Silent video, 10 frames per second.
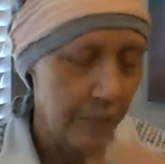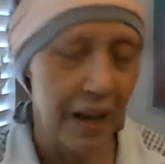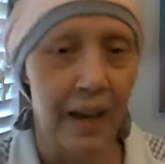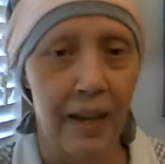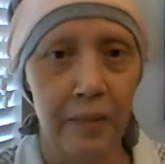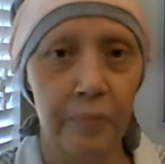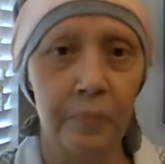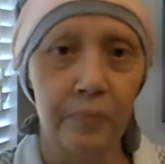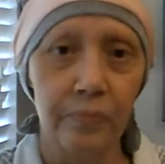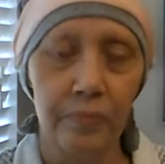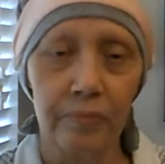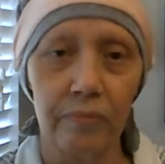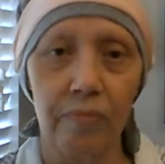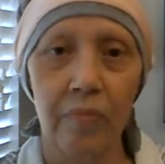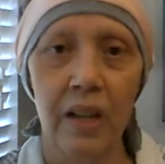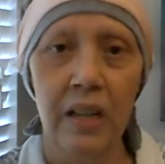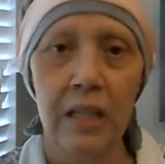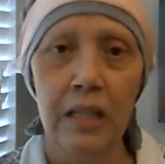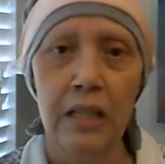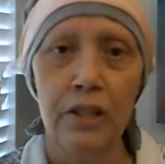And
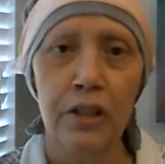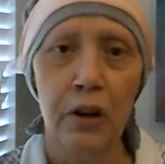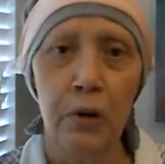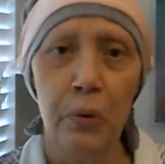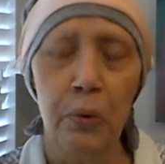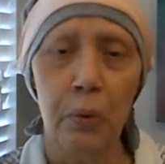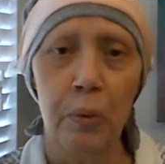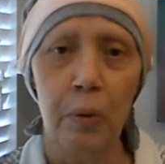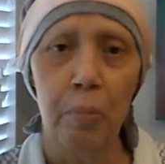so